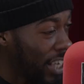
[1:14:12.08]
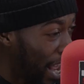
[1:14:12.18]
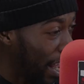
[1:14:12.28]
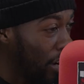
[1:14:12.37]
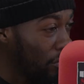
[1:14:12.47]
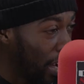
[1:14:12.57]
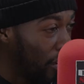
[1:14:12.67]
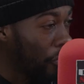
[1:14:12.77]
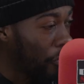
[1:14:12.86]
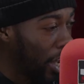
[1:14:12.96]
like around
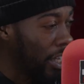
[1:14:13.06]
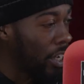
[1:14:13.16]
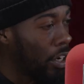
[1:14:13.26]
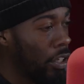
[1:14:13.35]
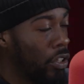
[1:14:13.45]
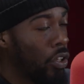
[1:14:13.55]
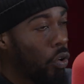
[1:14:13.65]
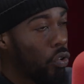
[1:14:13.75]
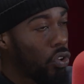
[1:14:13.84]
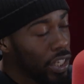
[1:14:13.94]
fire
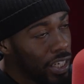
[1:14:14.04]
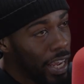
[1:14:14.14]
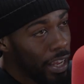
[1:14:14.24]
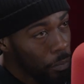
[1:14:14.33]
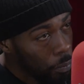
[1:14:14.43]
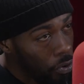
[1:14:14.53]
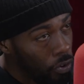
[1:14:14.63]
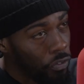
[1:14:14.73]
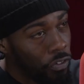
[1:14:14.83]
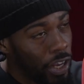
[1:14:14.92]
or can like
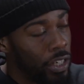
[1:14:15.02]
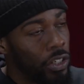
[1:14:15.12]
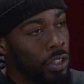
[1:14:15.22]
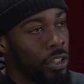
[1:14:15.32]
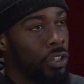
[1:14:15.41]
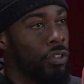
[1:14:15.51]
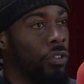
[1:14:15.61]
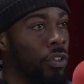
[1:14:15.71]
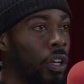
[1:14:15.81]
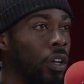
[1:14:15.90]
put fire on you,
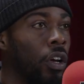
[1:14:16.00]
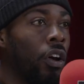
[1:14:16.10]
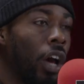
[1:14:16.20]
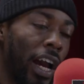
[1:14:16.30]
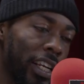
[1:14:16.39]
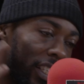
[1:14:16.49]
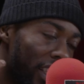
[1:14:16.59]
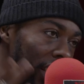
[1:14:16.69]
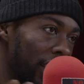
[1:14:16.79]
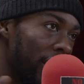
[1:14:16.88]
and it's
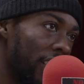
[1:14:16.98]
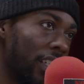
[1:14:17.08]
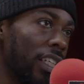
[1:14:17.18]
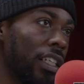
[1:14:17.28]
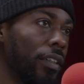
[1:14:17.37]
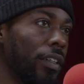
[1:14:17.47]
in the sea.